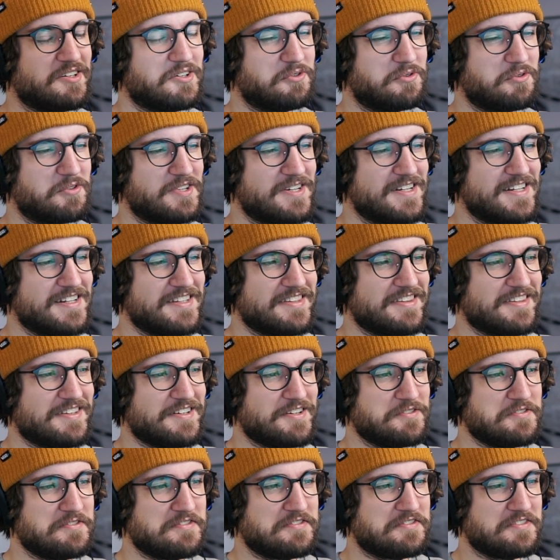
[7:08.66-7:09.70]
What
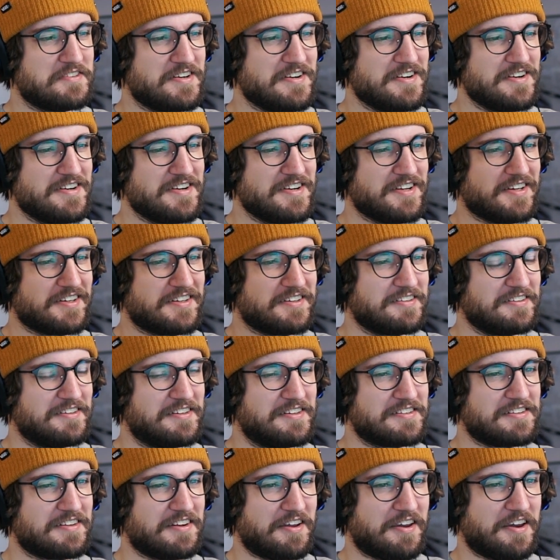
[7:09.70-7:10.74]
the fuck?
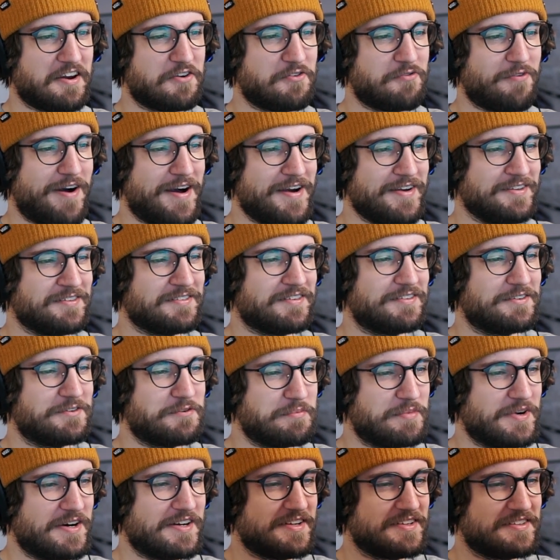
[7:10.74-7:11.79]
It's like a rhino,
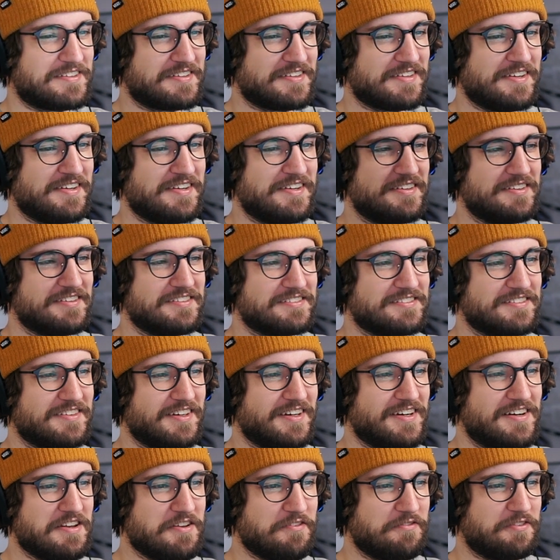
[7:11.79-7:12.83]
but it's a
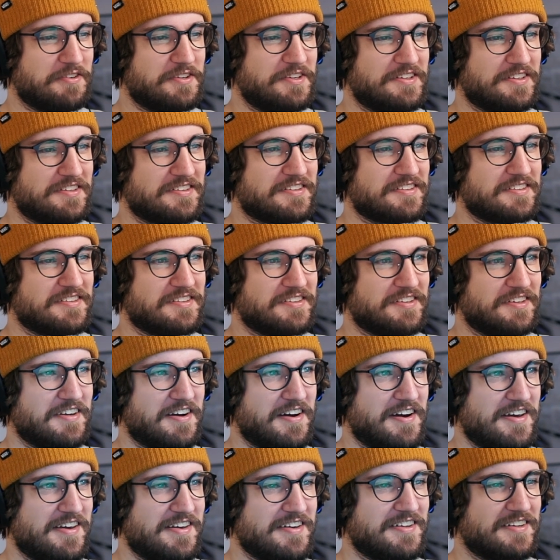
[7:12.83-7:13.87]
elephant
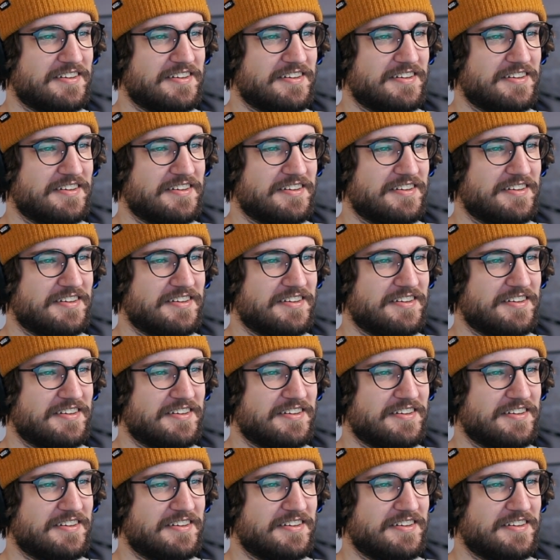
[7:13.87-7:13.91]
guy.